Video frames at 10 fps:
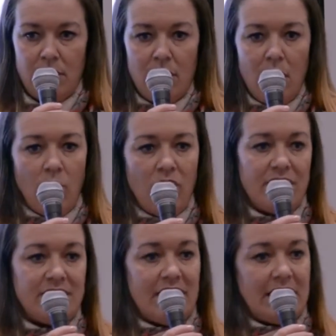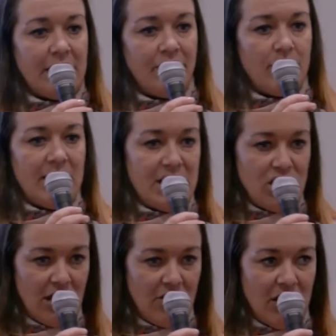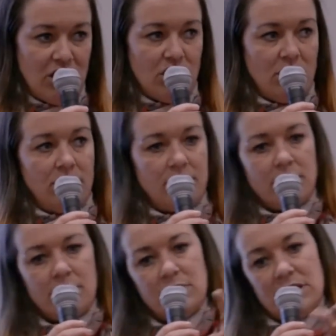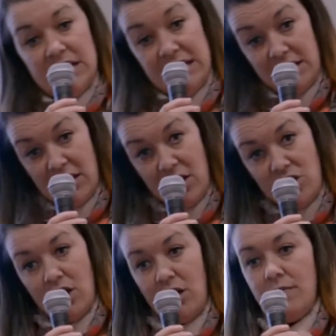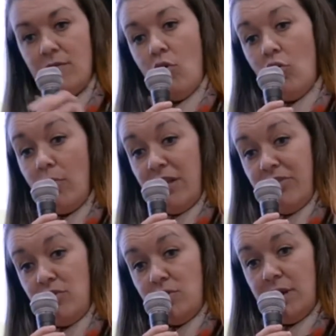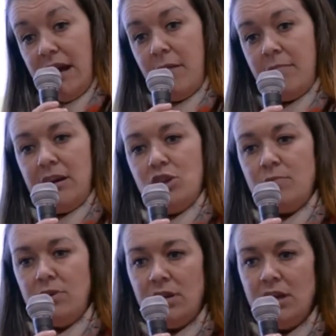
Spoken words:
We're understanding from lead generation to lead nurture, all the way through to account management,